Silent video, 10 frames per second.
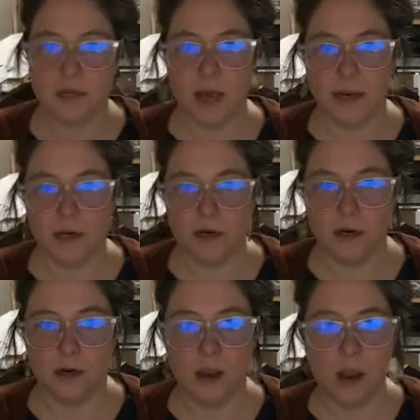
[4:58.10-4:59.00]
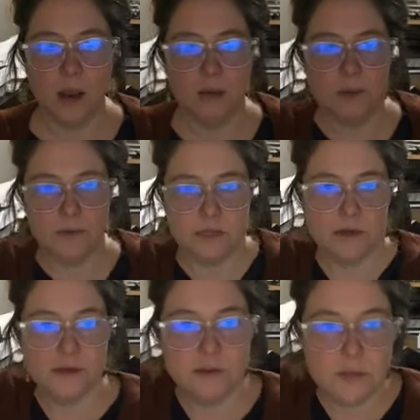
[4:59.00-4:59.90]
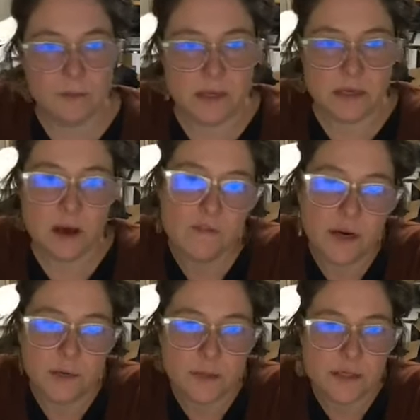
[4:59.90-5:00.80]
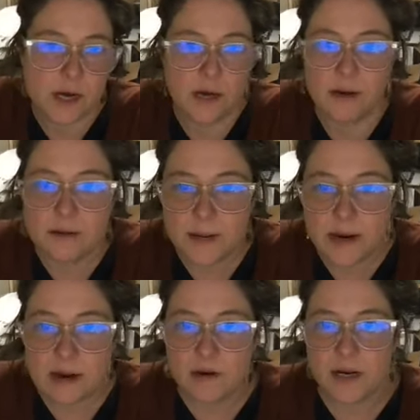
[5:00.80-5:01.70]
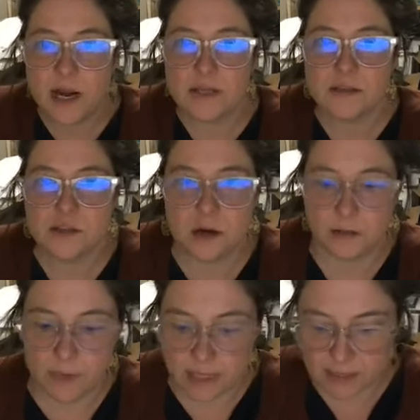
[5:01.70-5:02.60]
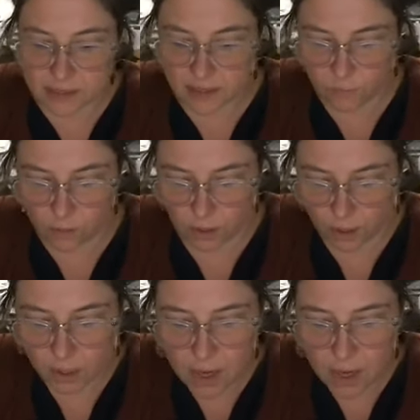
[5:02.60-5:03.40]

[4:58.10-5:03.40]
got here, I was introducing myself and I was talking about how I got started making tin work.